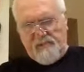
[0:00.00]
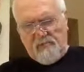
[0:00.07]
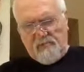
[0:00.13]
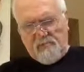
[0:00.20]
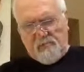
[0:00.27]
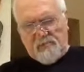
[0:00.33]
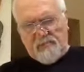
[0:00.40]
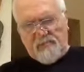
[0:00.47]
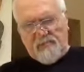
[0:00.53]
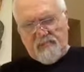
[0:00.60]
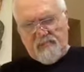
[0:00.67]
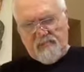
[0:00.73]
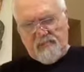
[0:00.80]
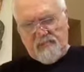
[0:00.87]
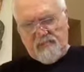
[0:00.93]
what
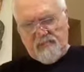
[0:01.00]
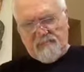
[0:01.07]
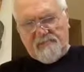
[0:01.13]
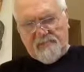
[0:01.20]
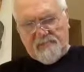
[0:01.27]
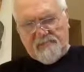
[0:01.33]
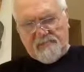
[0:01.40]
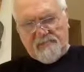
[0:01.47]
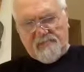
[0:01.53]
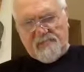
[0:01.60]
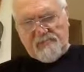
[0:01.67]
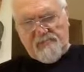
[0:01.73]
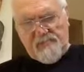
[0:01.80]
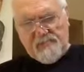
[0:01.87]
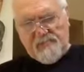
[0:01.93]
could be their
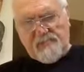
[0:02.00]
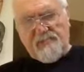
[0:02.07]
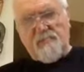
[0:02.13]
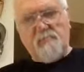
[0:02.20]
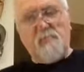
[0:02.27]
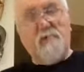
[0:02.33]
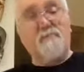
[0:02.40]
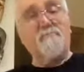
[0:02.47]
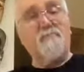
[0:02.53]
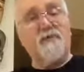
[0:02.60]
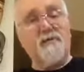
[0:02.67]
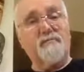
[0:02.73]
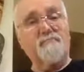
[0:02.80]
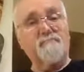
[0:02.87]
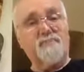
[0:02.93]
strengths, what
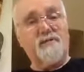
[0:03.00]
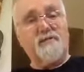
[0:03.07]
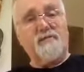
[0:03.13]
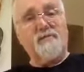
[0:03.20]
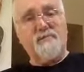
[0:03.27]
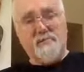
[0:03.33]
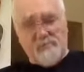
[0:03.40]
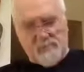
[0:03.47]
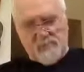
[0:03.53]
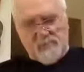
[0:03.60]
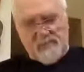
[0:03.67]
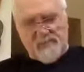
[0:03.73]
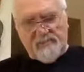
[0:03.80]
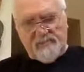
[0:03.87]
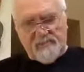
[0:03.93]
might be their
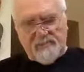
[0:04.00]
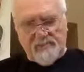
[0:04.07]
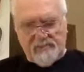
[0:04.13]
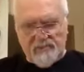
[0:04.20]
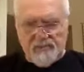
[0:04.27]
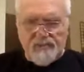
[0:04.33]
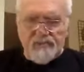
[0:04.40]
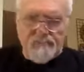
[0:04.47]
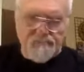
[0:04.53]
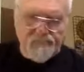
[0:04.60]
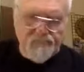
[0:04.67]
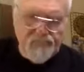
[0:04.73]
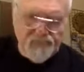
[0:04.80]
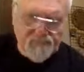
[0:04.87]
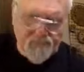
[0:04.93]
weaknesses.
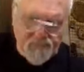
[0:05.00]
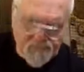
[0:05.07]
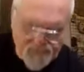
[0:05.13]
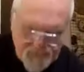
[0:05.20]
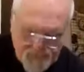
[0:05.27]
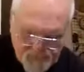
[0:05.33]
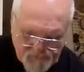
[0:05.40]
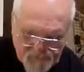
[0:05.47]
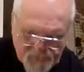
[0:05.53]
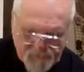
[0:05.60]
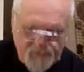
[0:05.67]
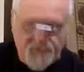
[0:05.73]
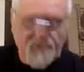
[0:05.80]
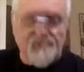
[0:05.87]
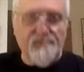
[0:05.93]
The purpose of the
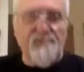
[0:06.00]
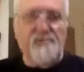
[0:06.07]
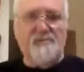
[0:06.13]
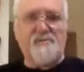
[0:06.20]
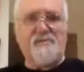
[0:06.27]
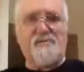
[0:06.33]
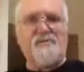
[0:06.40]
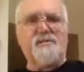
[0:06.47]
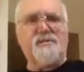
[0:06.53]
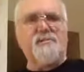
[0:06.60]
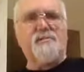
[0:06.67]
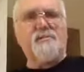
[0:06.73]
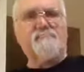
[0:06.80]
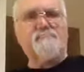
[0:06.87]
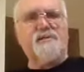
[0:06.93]
exercise is
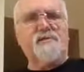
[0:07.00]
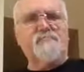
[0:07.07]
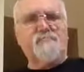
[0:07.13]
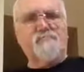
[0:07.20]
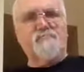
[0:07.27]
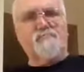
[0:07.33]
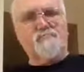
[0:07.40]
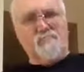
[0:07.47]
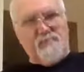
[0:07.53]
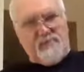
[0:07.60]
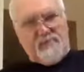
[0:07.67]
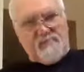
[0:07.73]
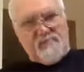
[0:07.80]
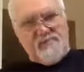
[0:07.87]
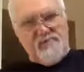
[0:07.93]
get the people,
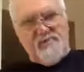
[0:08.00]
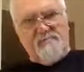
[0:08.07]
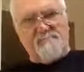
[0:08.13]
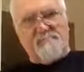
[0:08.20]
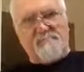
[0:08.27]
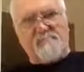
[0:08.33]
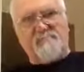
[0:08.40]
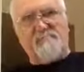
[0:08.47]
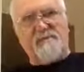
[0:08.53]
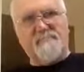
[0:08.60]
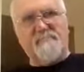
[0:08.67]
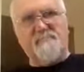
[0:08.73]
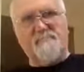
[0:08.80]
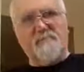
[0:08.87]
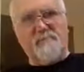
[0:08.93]
whatever number of
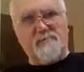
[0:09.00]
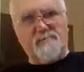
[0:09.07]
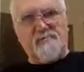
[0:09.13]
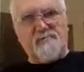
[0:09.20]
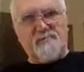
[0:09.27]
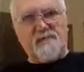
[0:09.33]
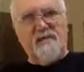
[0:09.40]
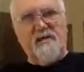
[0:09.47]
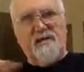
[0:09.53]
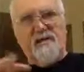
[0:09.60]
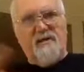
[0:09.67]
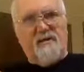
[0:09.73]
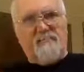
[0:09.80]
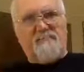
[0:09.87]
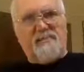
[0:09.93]
people, whether it's
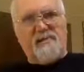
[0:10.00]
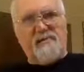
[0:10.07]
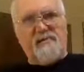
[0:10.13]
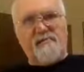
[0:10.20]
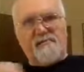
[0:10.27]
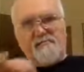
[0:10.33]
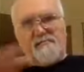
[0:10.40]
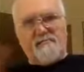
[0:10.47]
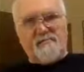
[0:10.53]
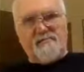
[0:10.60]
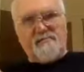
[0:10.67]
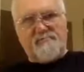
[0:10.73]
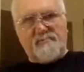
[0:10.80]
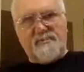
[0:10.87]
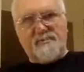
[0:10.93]
a pair or a
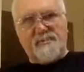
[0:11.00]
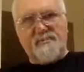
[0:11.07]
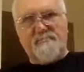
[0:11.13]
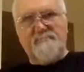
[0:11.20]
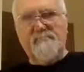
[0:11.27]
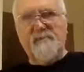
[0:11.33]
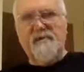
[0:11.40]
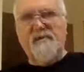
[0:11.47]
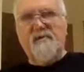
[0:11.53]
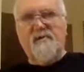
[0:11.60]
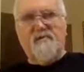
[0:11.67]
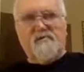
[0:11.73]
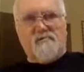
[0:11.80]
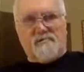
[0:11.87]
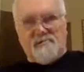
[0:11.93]
threesome
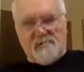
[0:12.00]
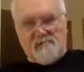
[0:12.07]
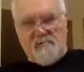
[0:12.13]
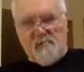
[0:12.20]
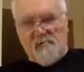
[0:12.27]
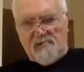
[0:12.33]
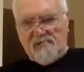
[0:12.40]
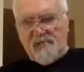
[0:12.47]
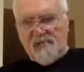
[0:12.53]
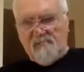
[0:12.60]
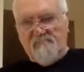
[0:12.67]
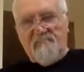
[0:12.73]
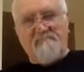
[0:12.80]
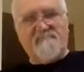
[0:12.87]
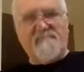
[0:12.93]
or a small
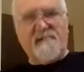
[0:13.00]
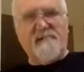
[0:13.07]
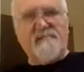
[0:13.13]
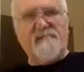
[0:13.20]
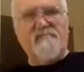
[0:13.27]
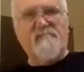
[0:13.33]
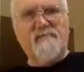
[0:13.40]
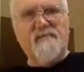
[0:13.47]
team of 5,